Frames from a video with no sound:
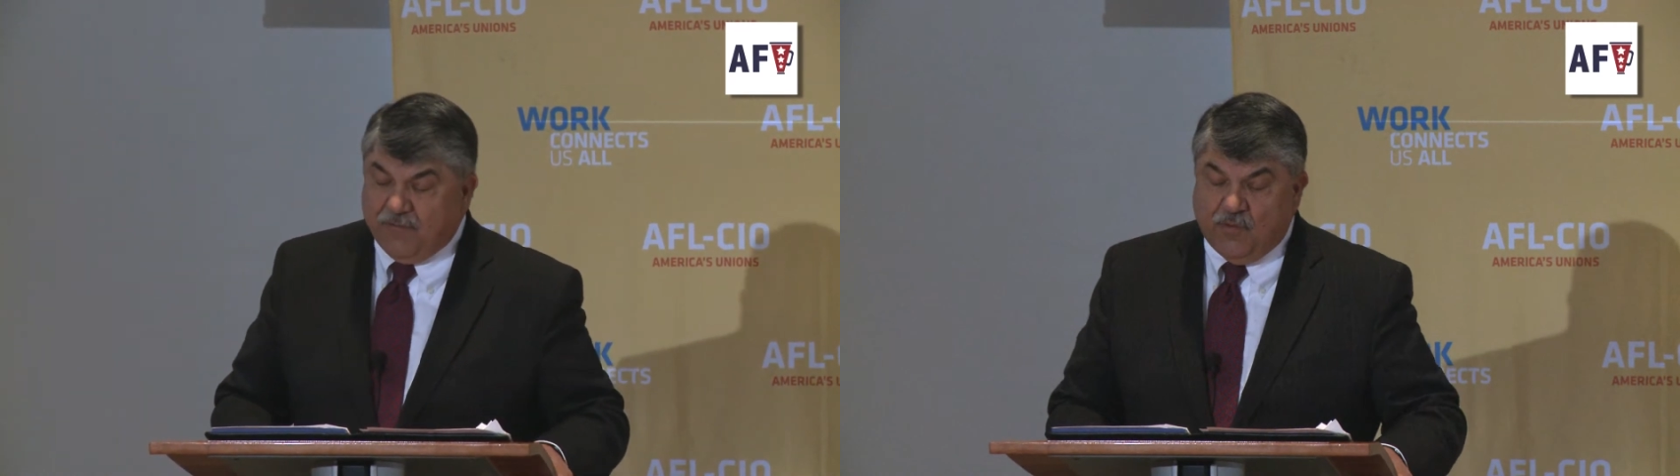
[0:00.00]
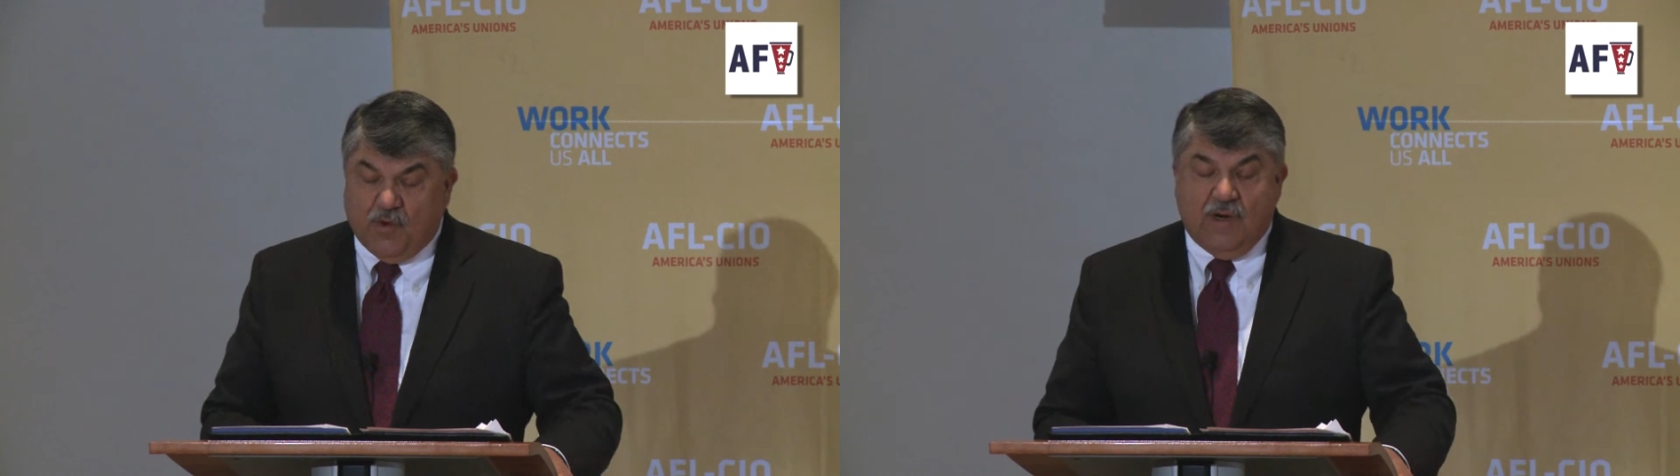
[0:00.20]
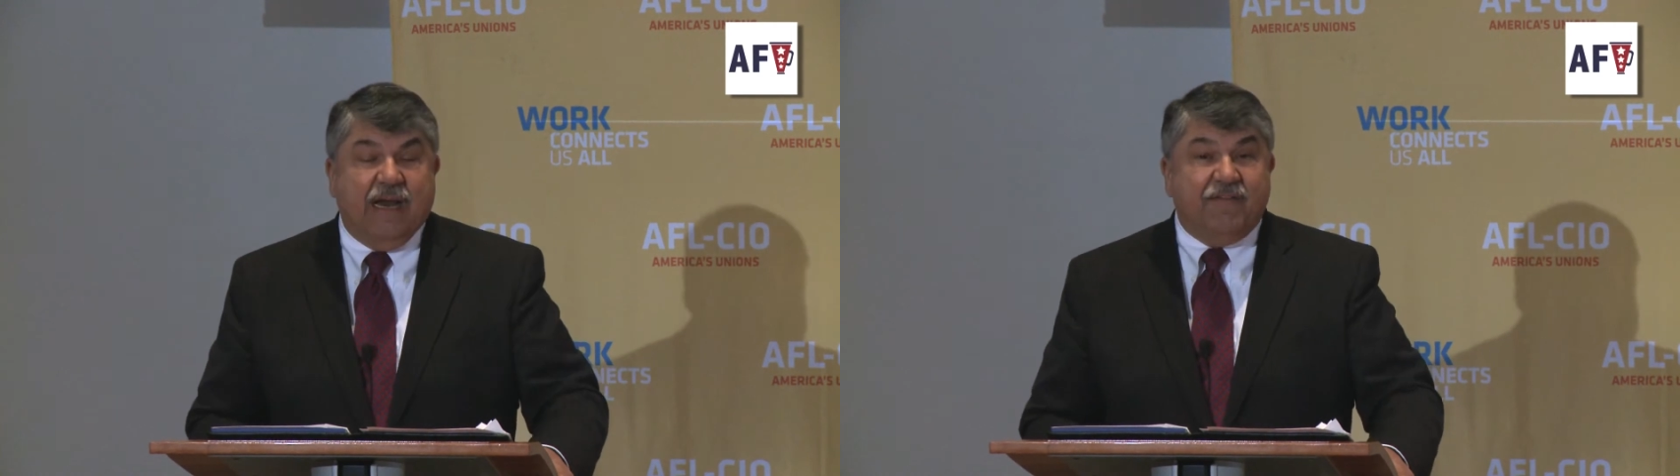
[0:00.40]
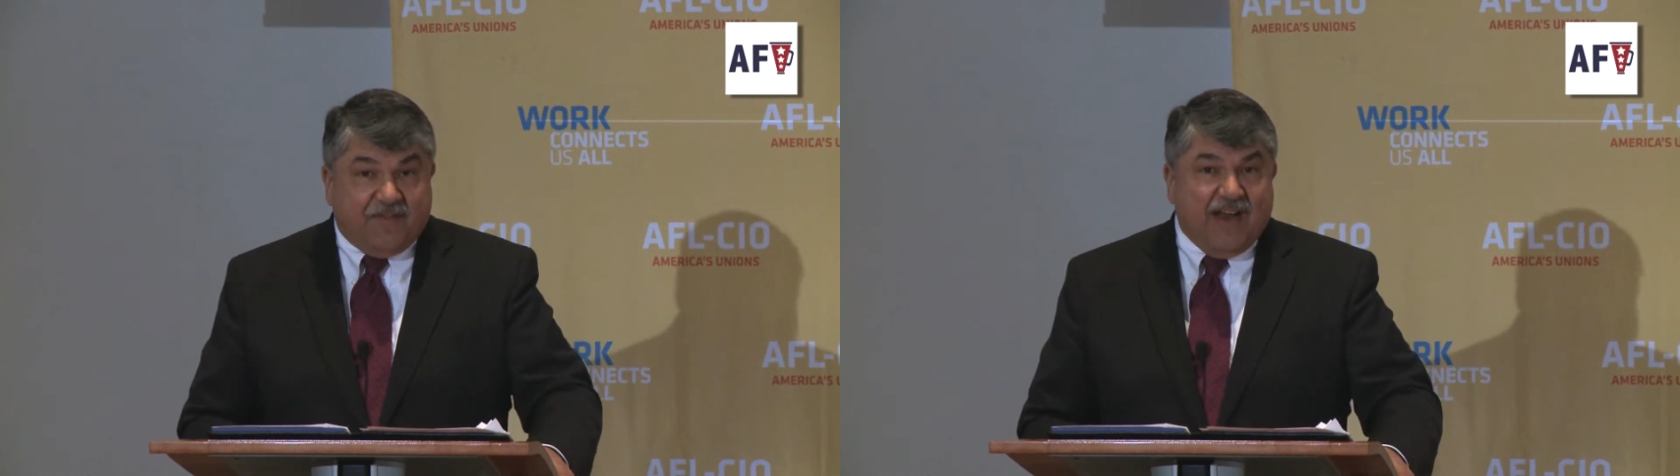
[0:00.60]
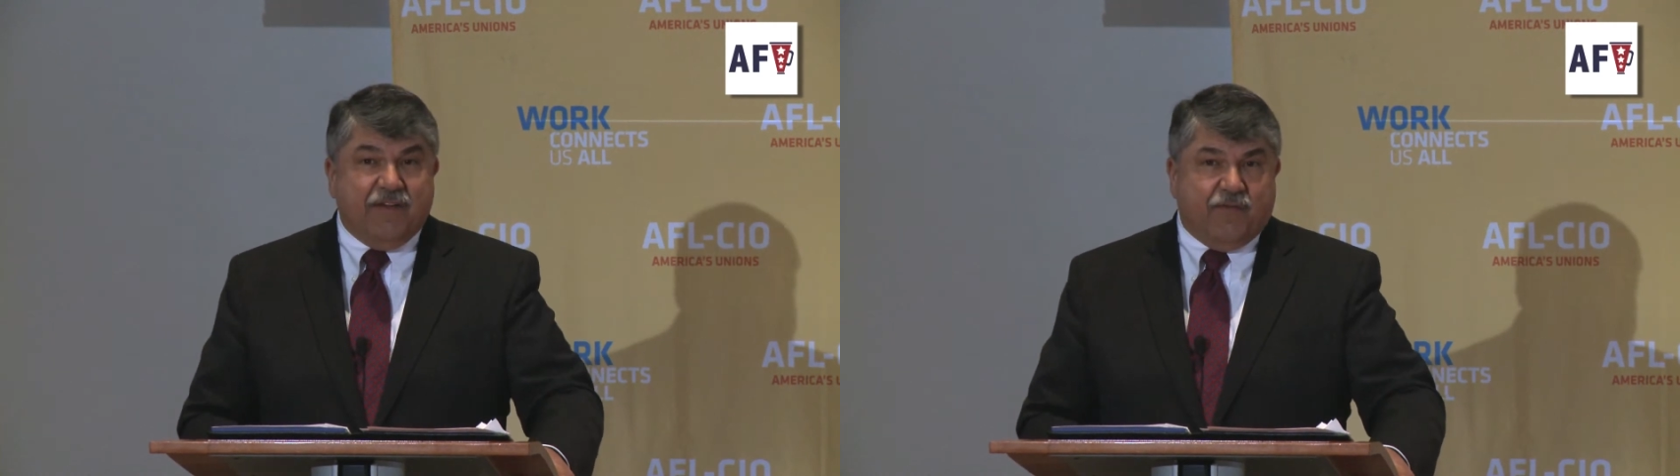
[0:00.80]
for and
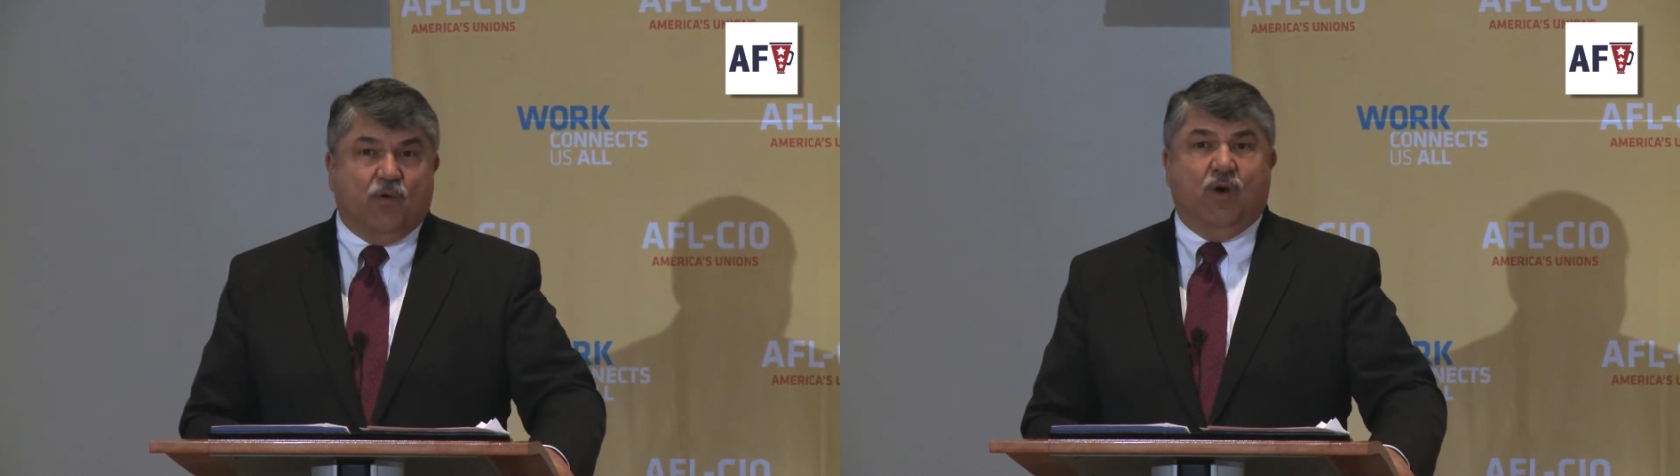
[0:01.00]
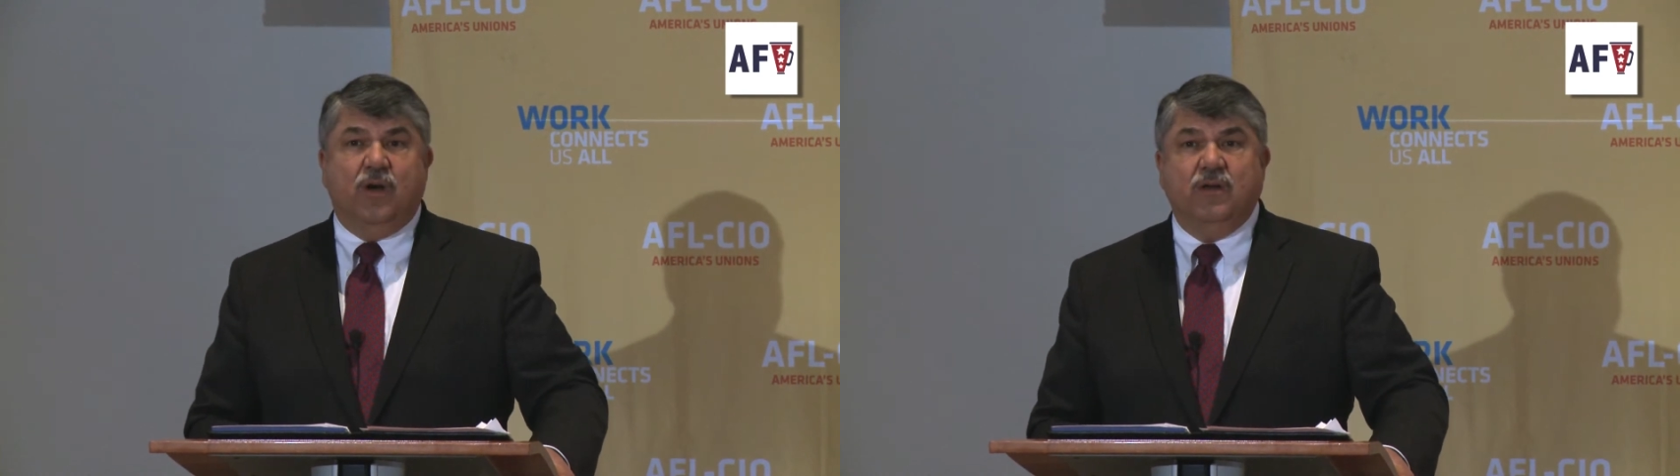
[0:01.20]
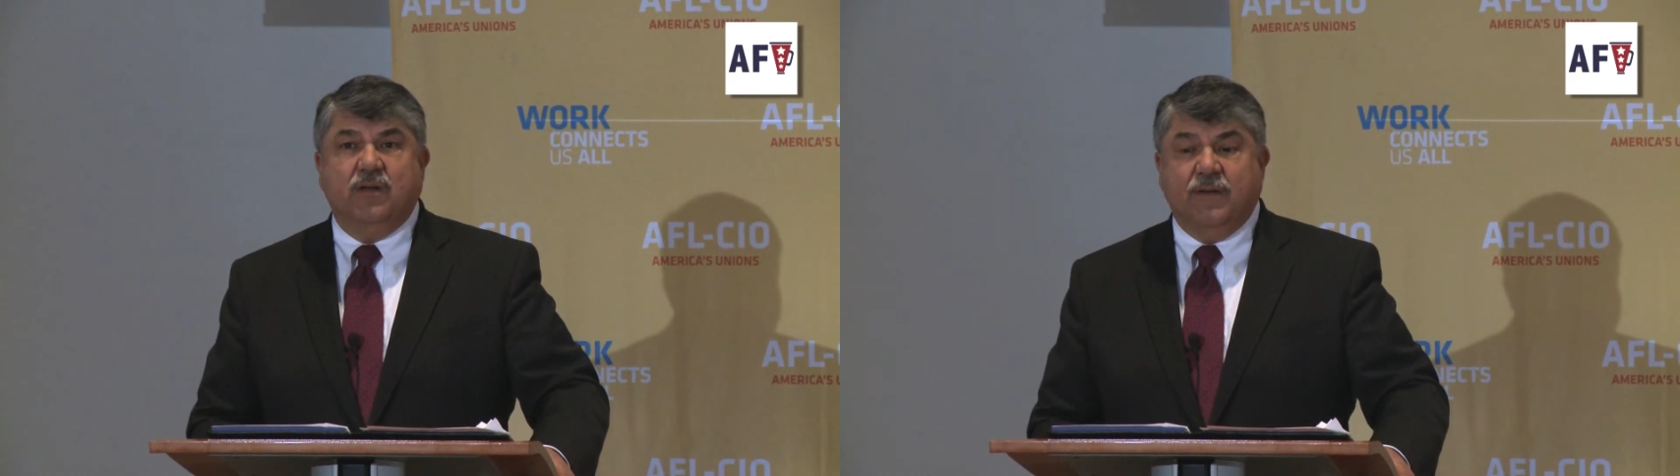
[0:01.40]
fight for